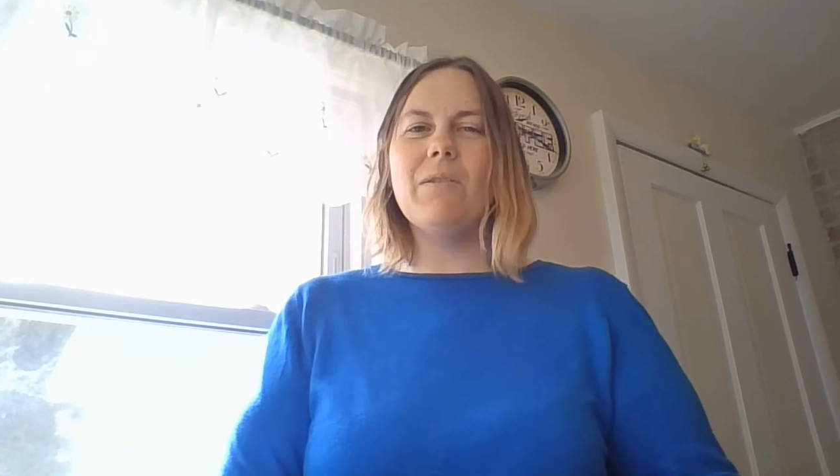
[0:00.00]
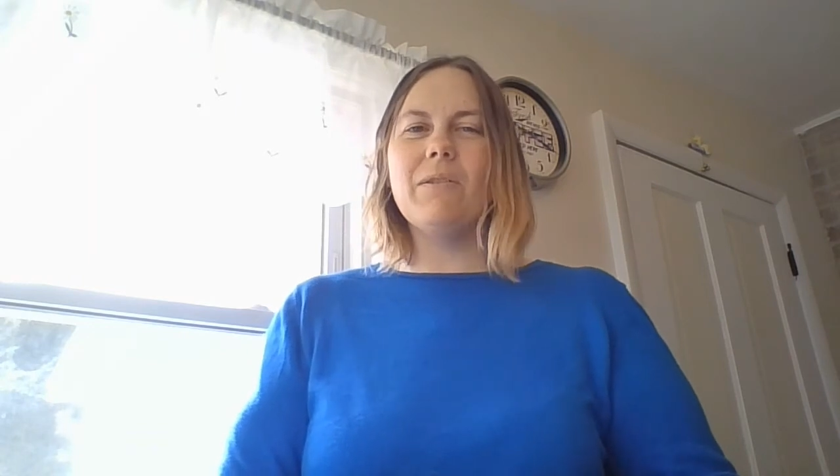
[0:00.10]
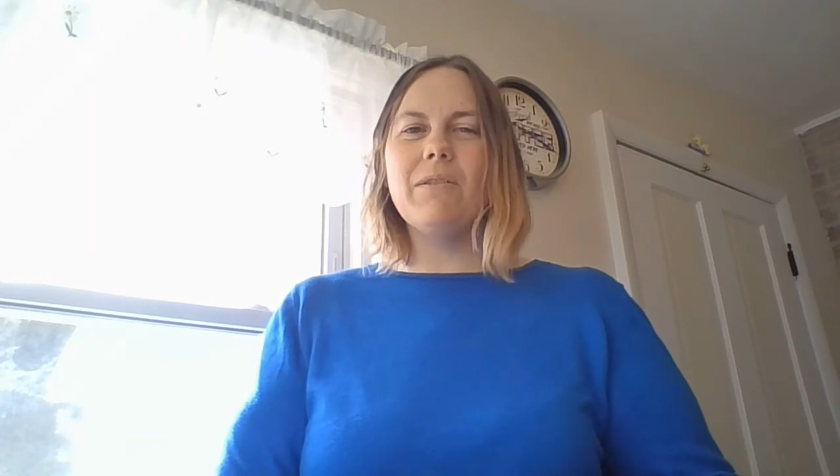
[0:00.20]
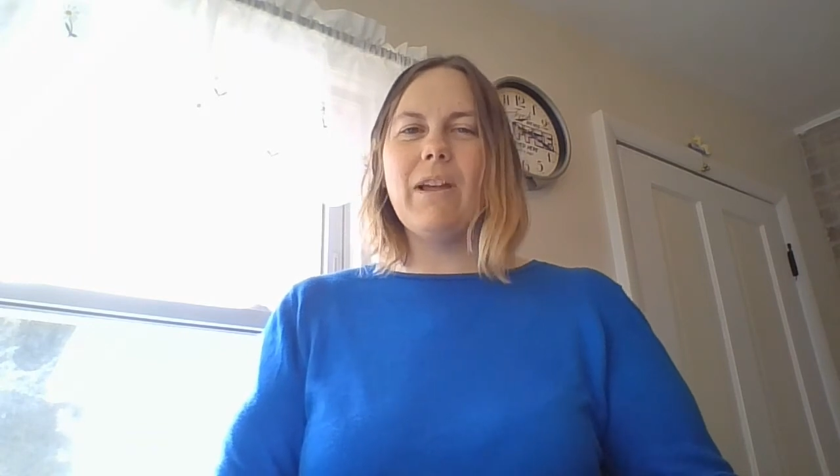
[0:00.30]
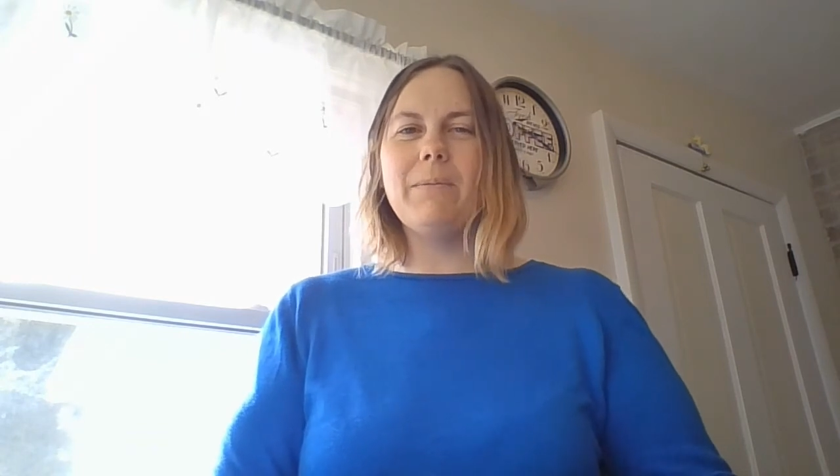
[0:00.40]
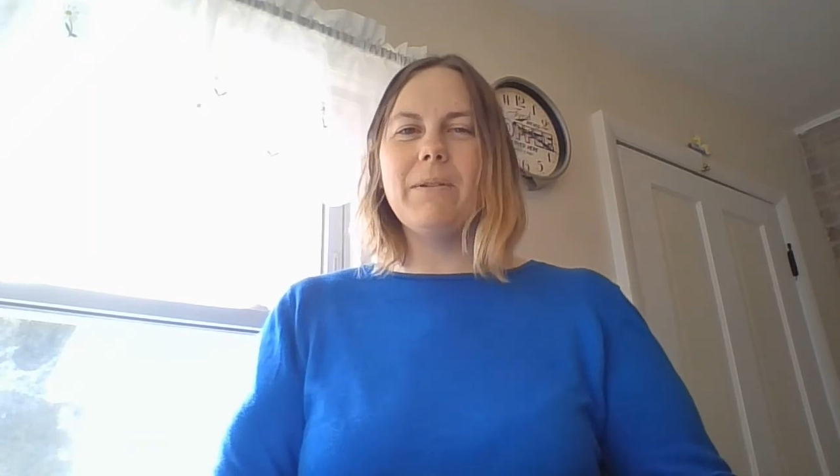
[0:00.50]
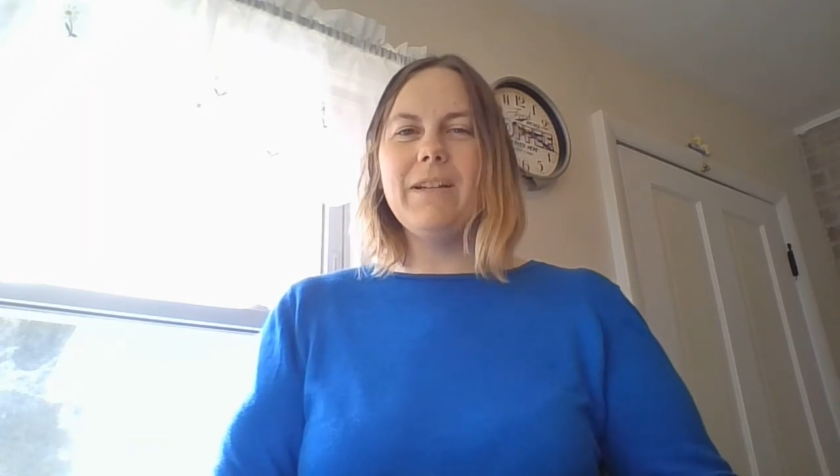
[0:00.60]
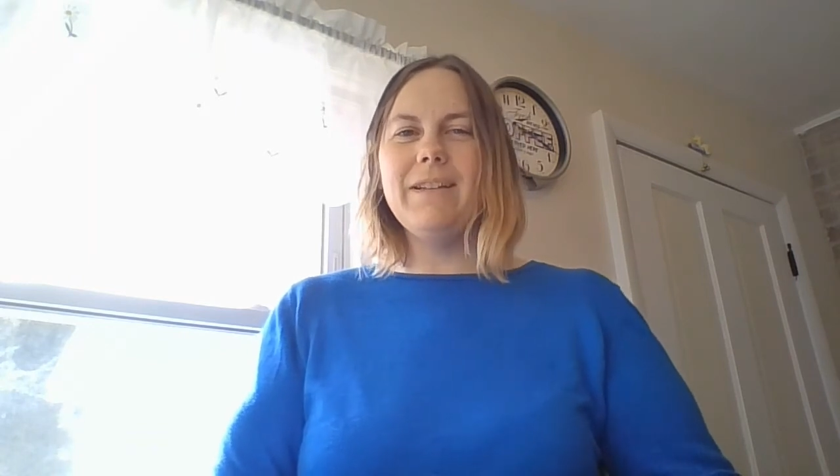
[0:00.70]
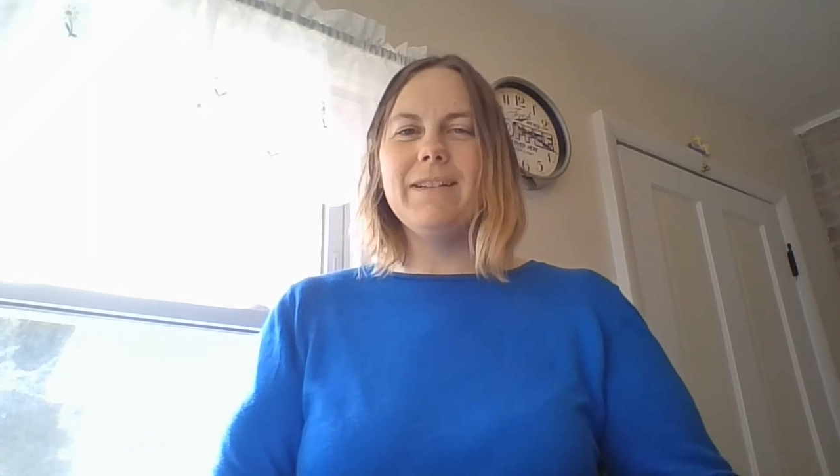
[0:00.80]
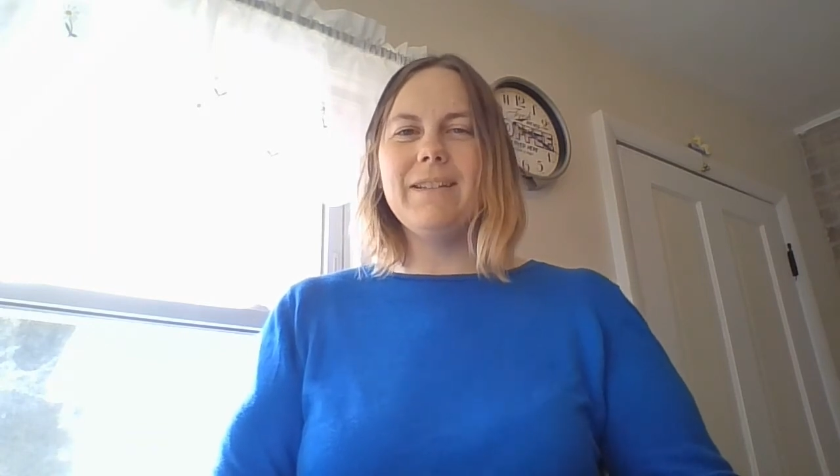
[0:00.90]
Corner
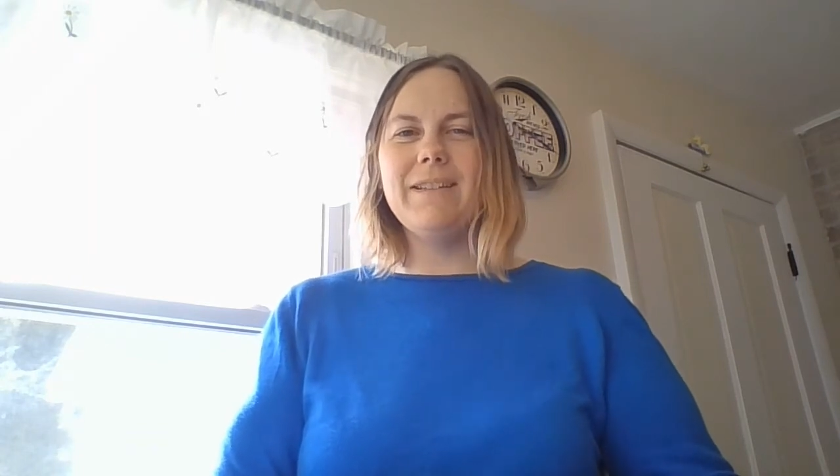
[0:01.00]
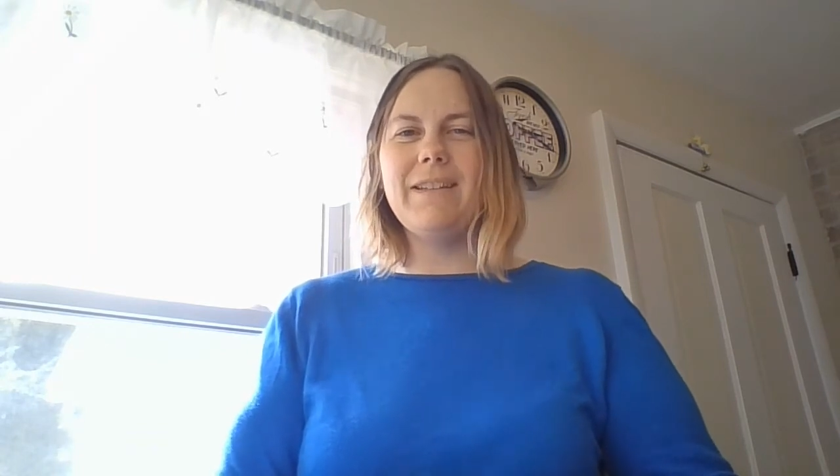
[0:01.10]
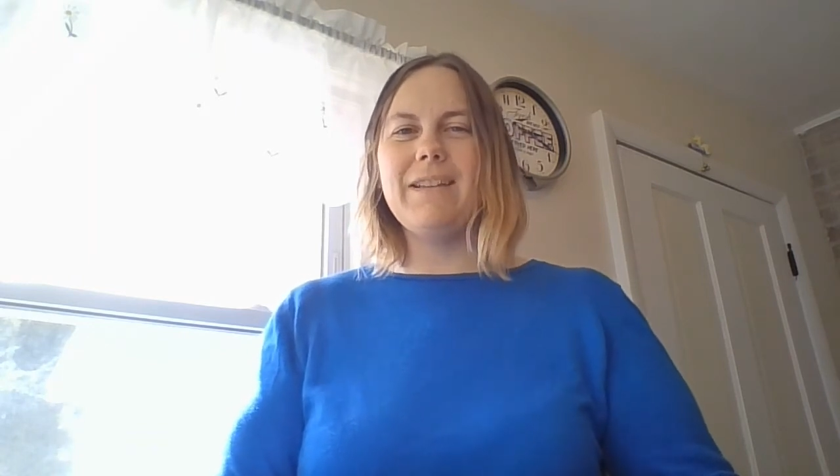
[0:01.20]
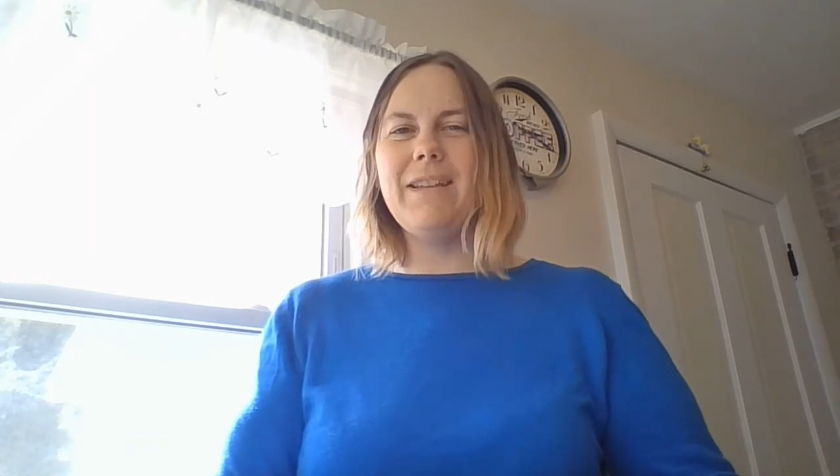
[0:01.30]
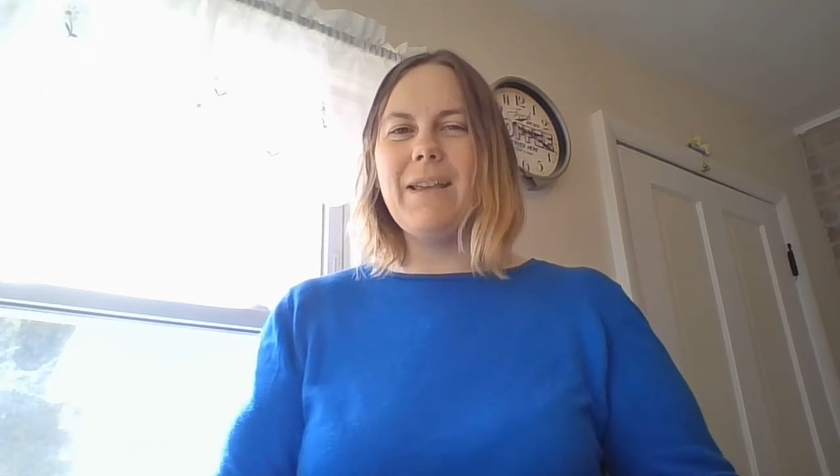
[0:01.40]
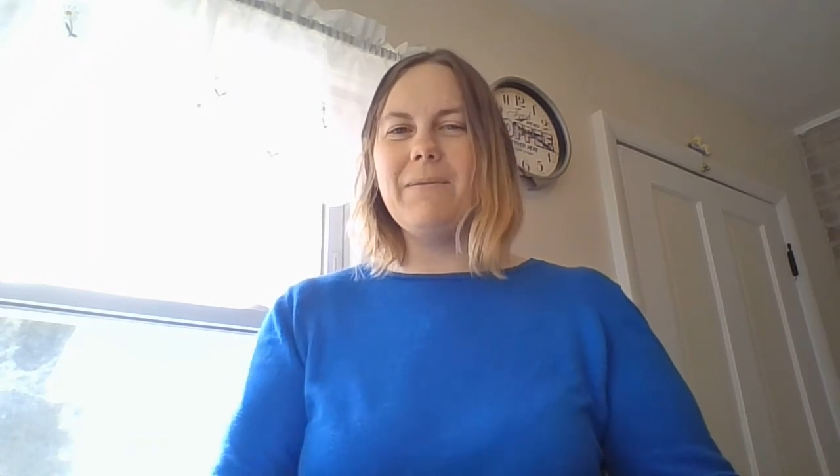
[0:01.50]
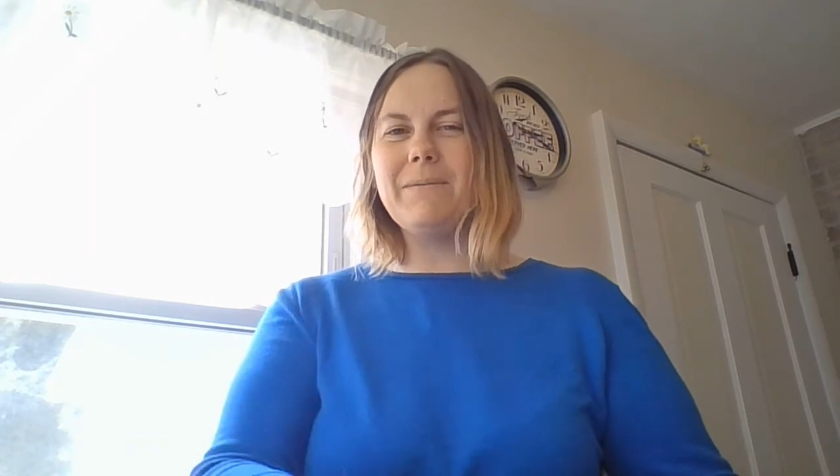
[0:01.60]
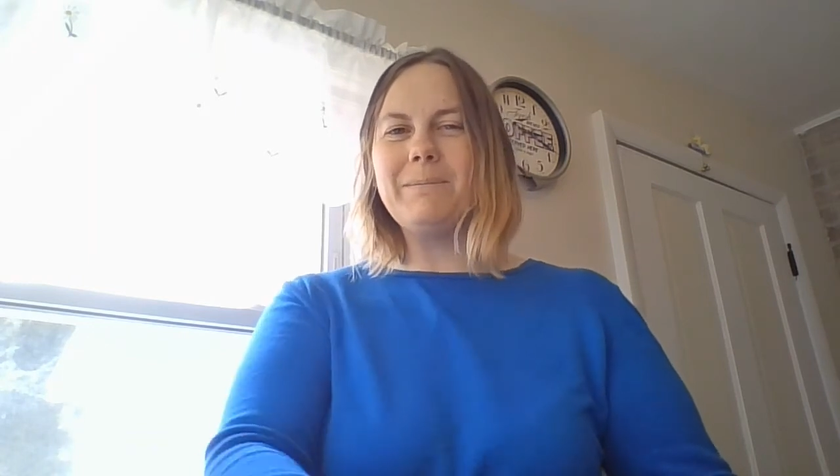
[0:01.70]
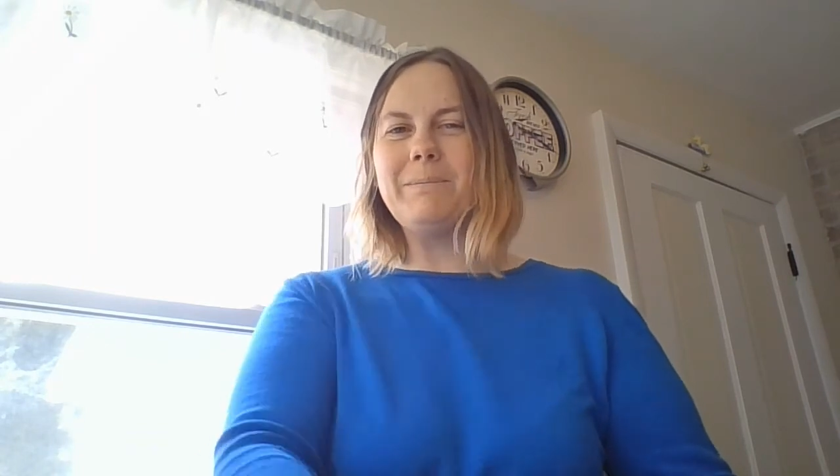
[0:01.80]
Library. Stay safe.